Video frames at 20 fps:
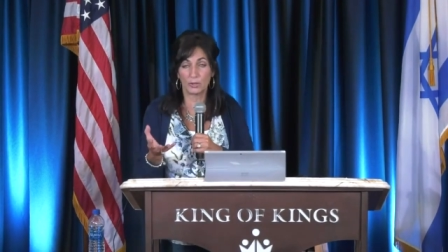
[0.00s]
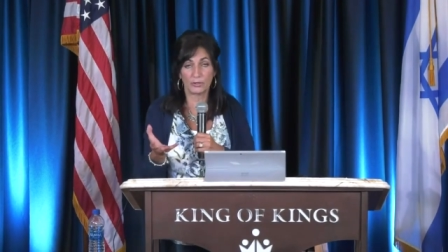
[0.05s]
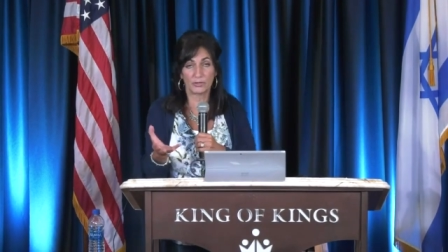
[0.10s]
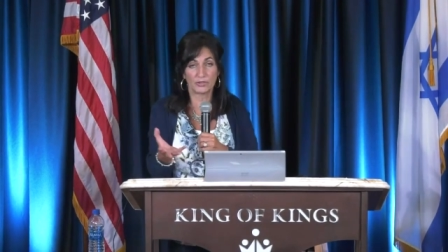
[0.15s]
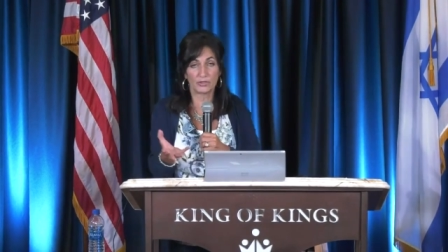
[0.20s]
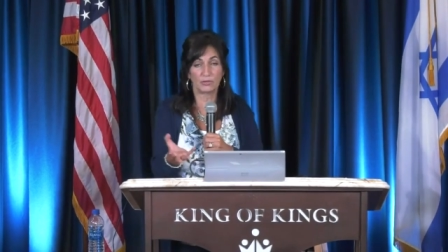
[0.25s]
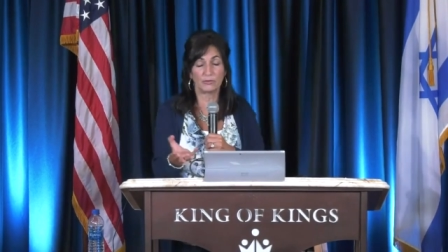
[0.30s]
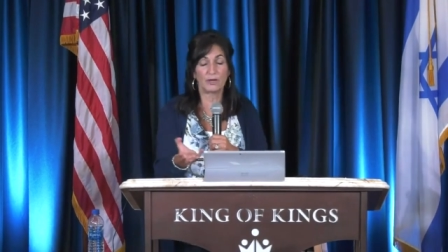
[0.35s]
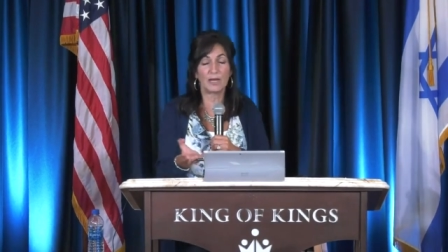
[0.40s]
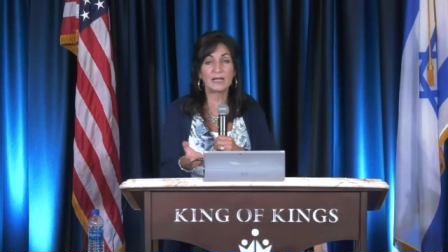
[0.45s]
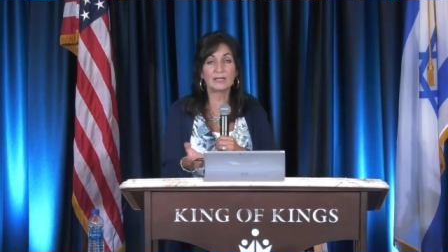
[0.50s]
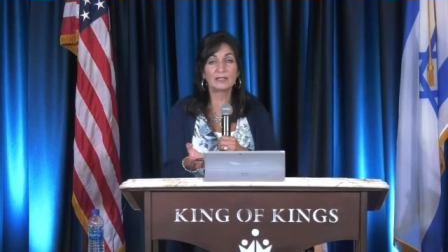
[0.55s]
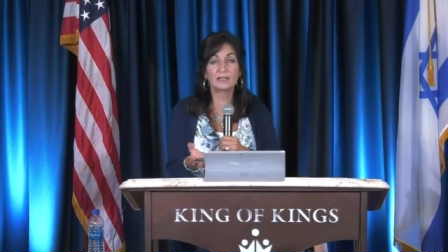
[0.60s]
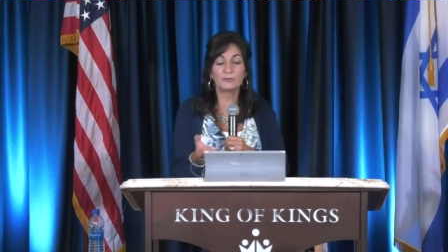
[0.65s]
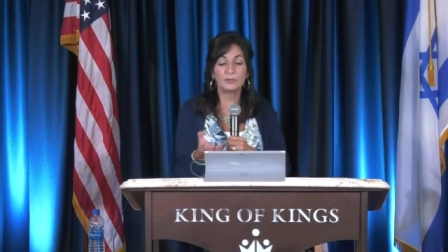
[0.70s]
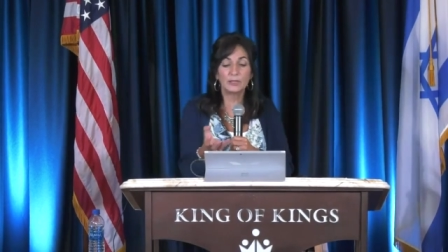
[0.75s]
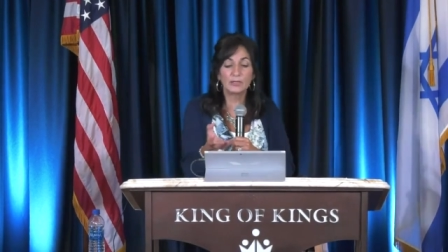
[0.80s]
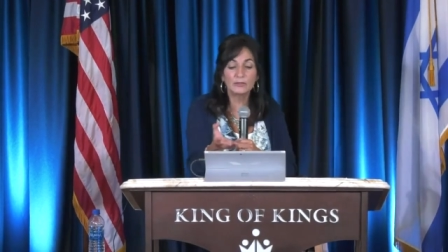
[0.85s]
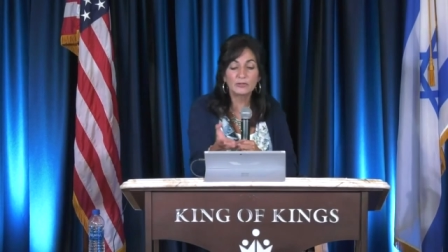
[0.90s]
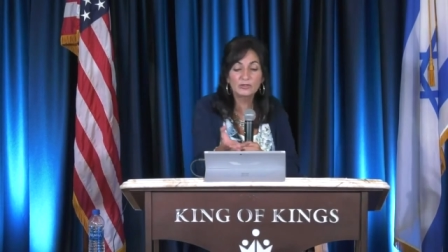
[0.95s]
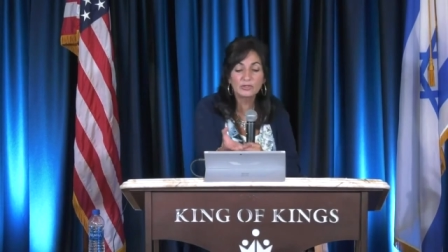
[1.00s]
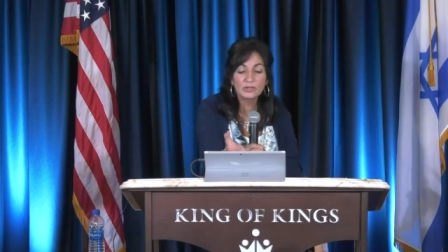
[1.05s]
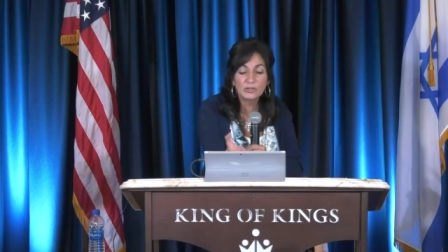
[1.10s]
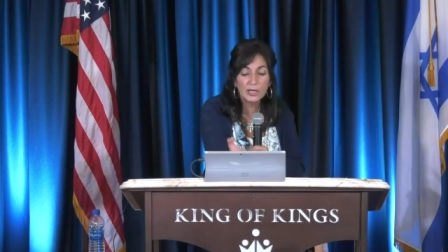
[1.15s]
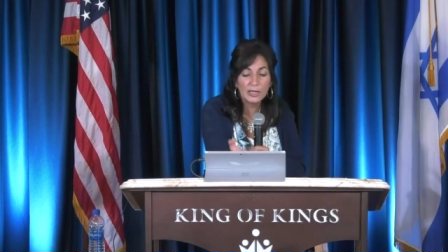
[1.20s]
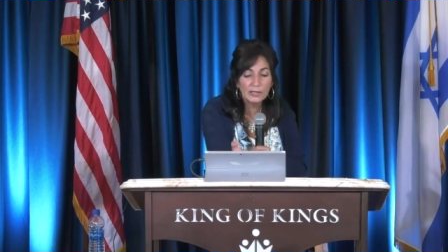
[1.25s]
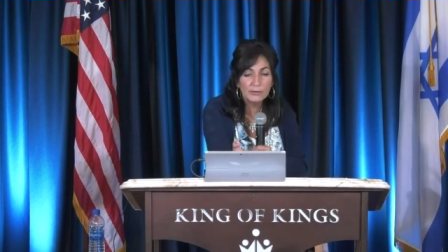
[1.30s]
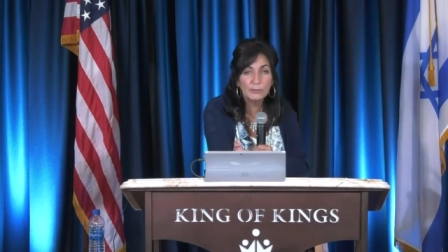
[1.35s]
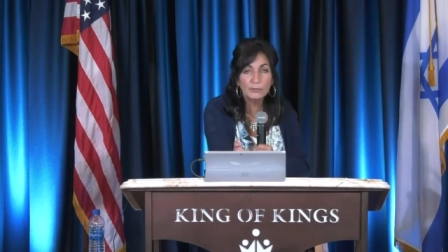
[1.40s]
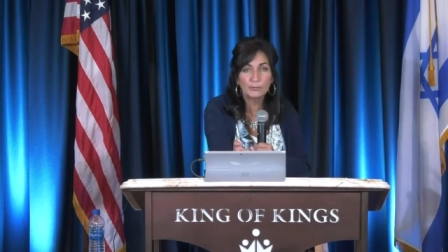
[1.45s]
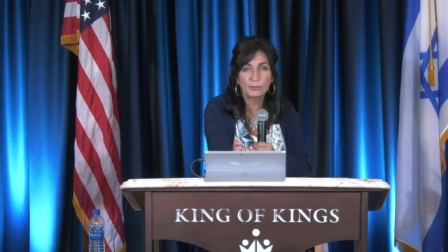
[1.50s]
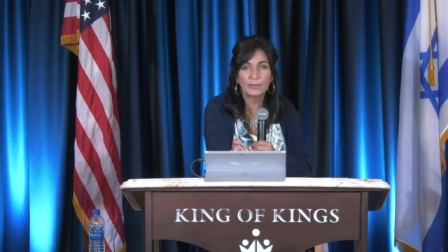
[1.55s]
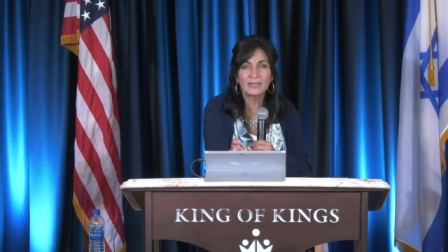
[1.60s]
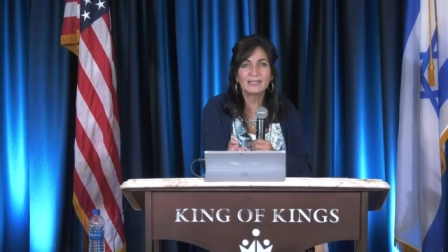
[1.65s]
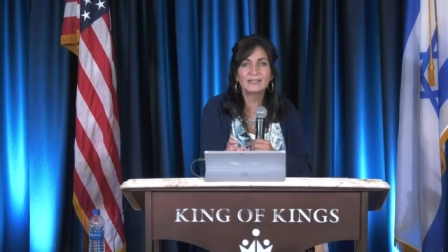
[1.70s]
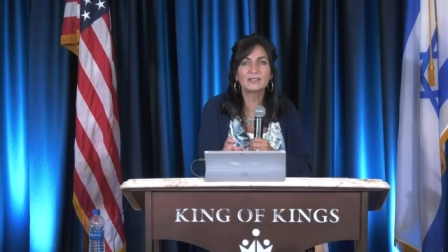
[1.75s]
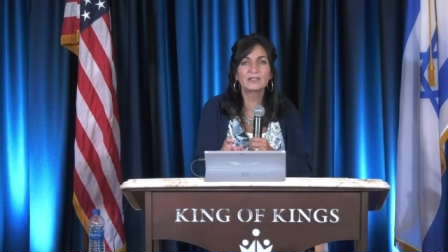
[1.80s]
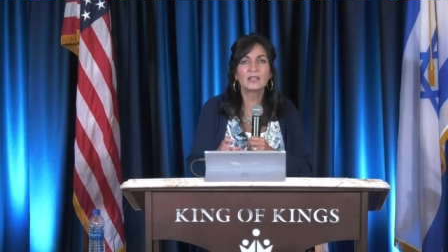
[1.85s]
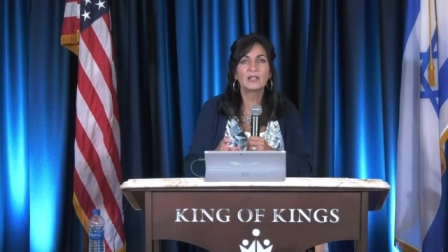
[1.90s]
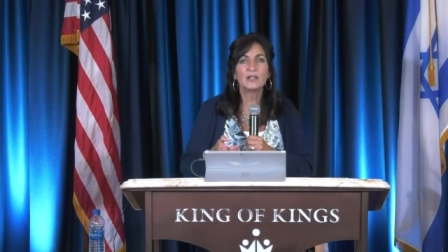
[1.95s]
The word is corrective, but it
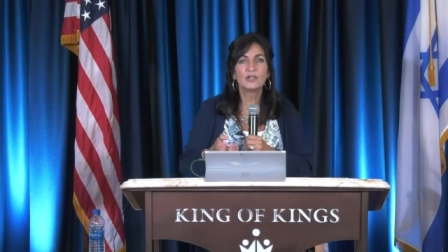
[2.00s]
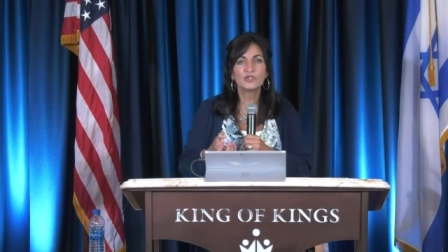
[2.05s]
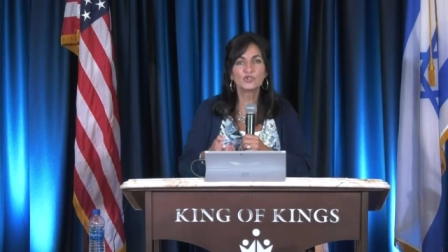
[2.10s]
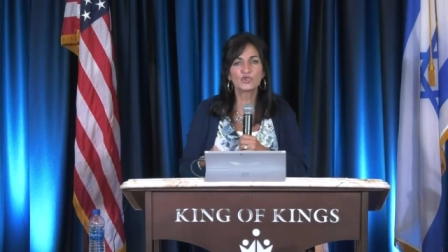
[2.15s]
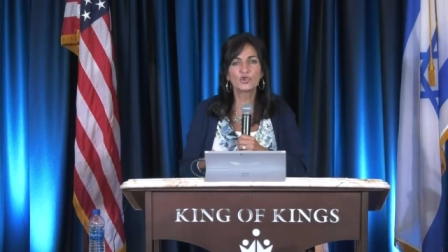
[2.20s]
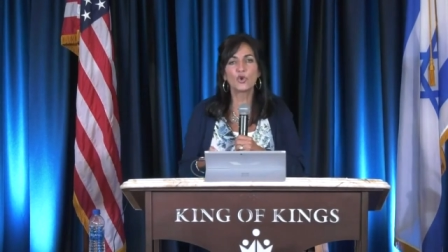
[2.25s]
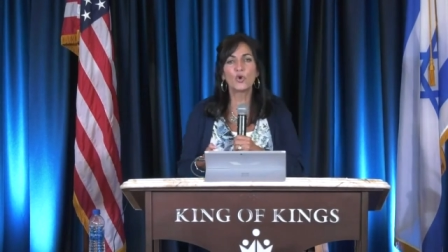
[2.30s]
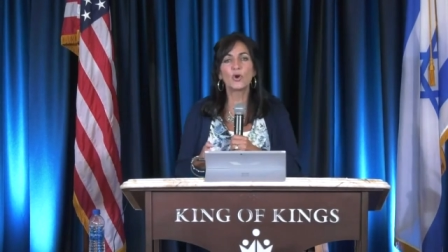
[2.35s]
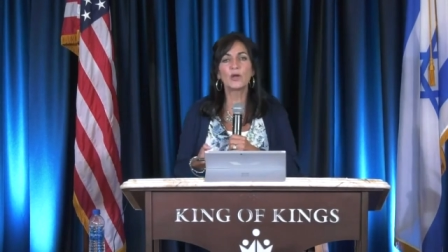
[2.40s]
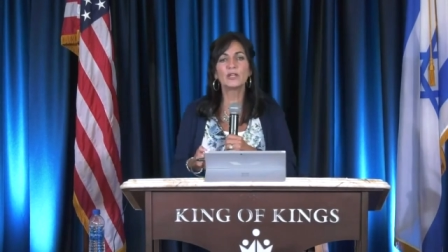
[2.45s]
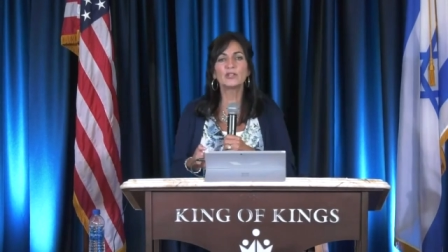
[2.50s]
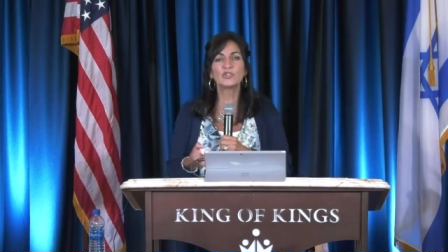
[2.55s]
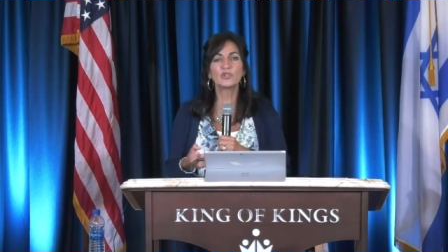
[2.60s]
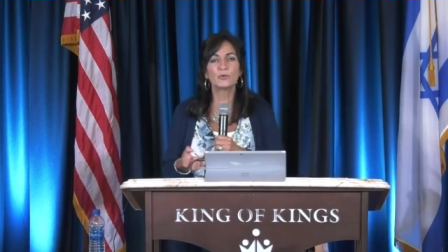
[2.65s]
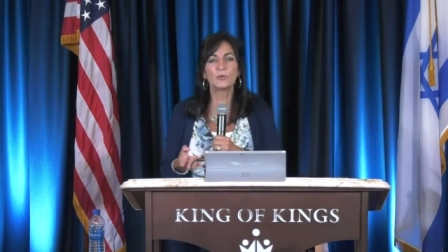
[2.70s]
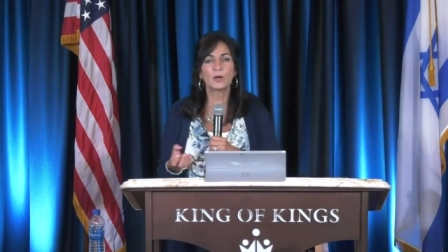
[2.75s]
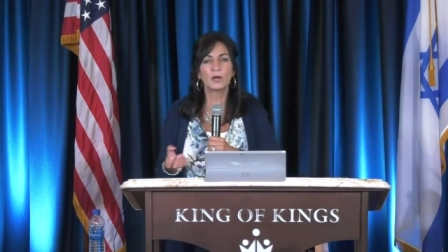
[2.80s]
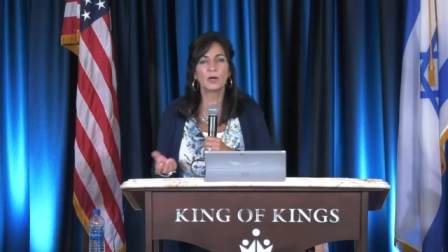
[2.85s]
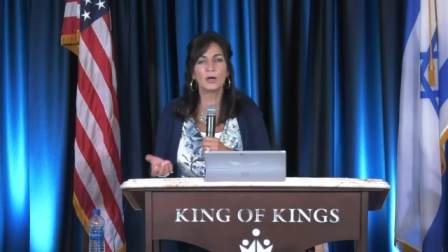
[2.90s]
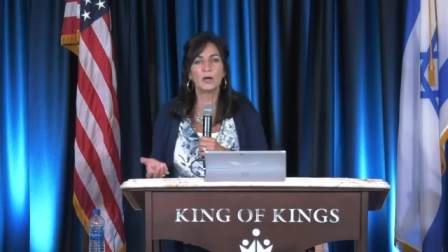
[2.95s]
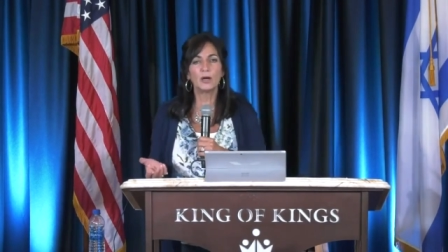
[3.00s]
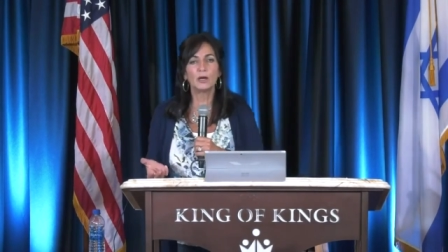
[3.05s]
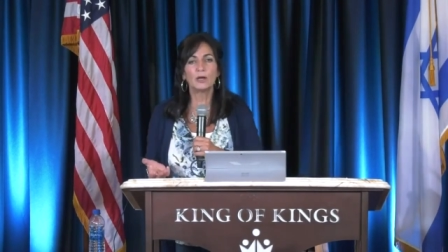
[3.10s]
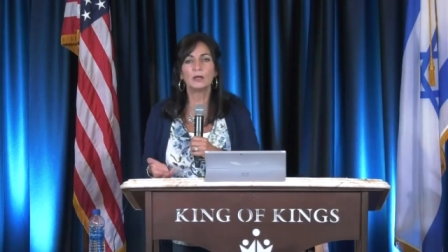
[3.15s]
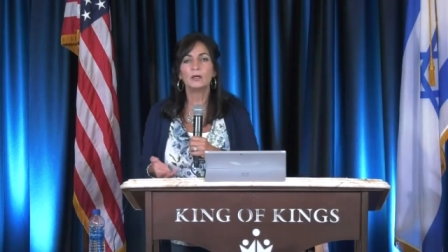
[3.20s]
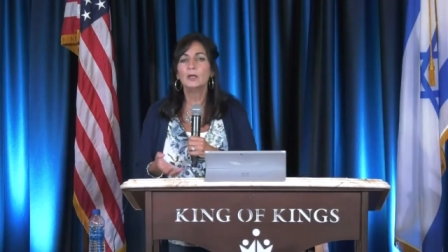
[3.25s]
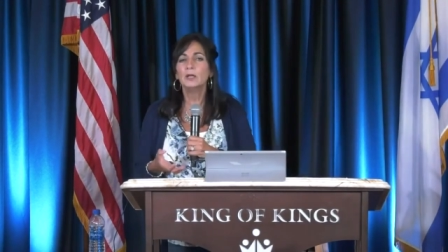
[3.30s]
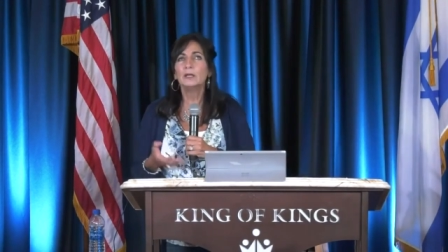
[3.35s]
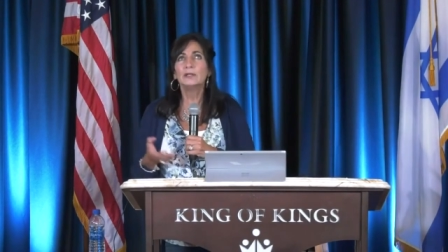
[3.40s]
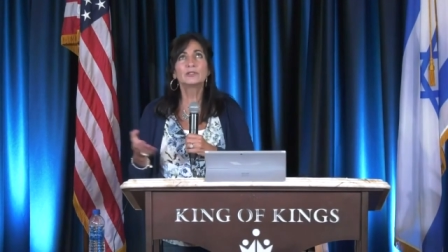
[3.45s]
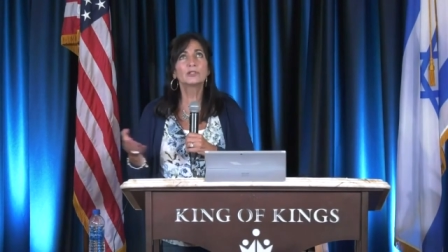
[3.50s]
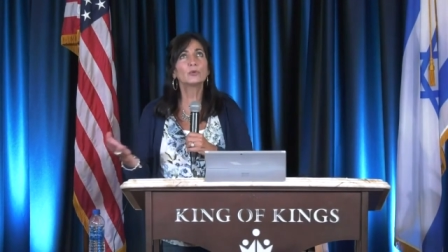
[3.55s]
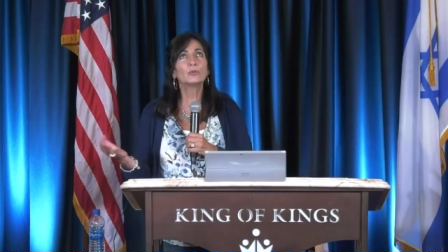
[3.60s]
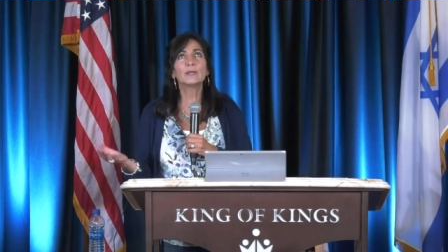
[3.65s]
brings joy to our heart.